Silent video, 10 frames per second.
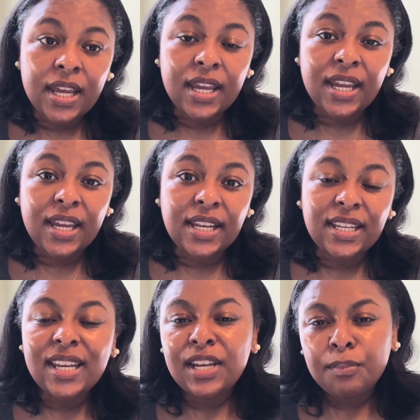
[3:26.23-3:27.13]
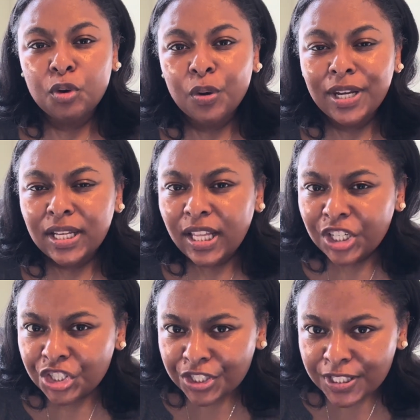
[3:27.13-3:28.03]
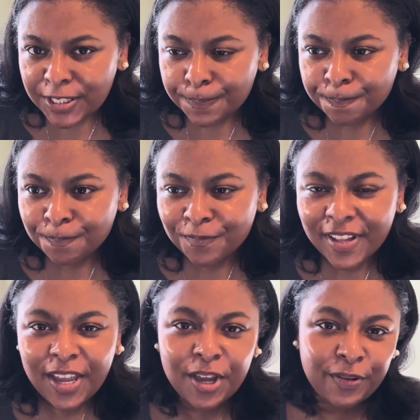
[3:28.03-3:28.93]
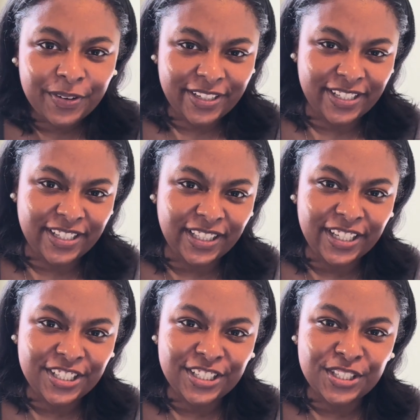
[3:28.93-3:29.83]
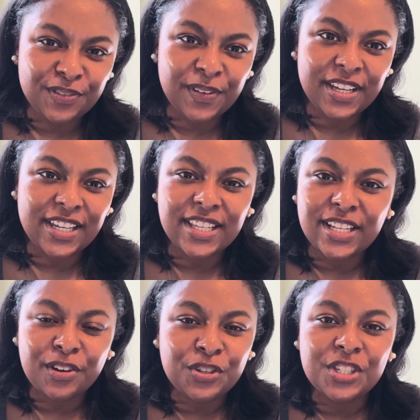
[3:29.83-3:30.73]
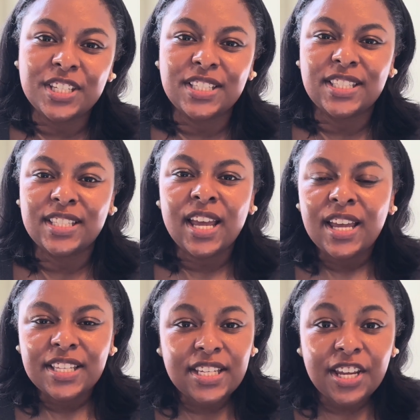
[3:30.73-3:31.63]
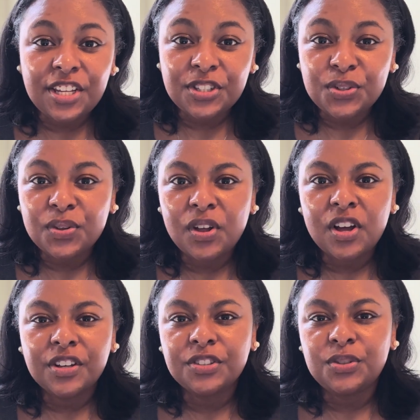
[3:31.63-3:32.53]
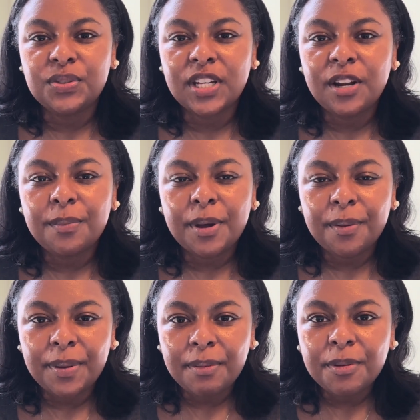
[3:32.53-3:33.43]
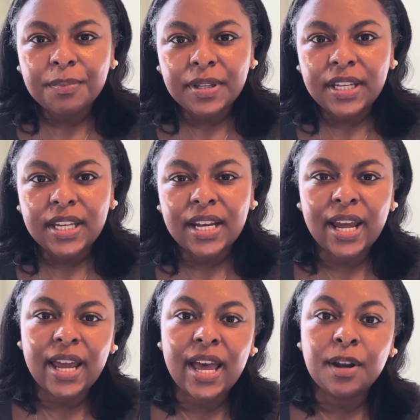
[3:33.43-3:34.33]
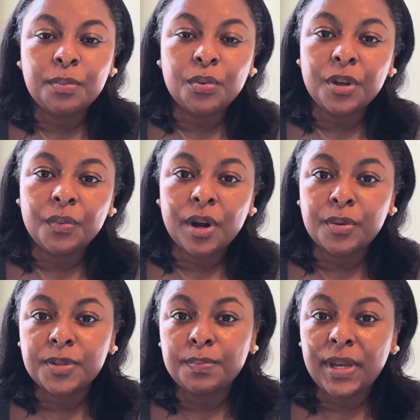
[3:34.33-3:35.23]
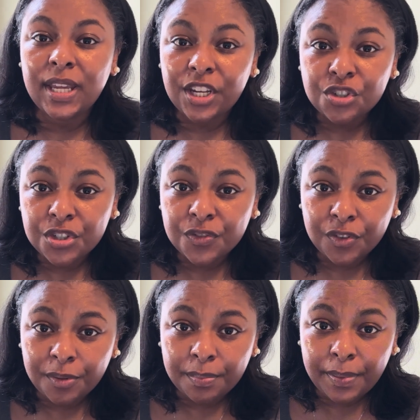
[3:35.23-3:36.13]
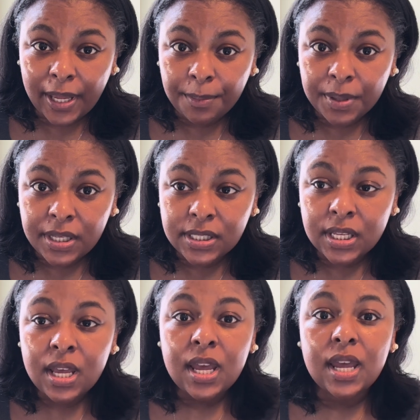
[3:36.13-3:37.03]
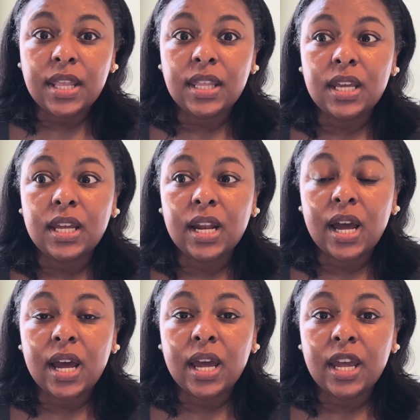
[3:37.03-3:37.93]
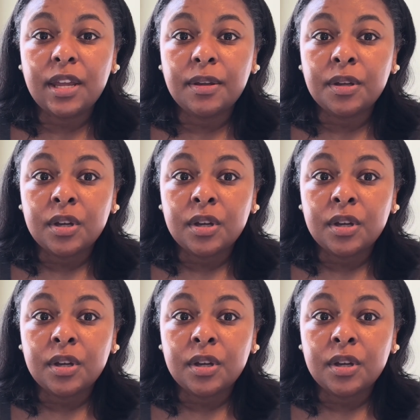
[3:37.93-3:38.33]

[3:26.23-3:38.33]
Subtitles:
and it ended up going to collections. It went into collections because I was just taking too long to set up a payment plan. I had a point where I was making interest-free payments, and then I